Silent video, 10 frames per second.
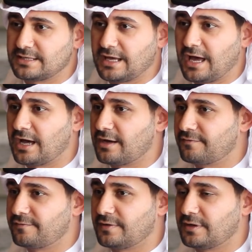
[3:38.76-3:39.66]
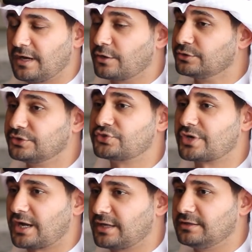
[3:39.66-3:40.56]
They have a good
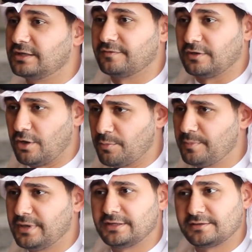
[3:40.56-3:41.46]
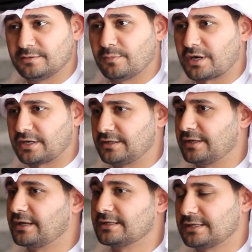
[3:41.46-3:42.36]
track in development and
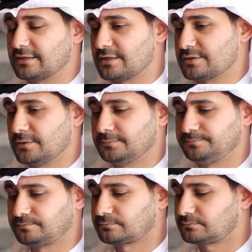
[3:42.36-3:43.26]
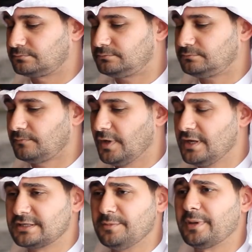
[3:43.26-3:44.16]
marketing and etc. So
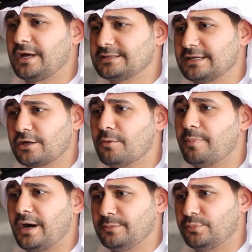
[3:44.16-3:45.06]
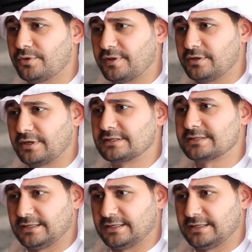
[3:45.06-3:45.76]
simply I'd say combine both and you get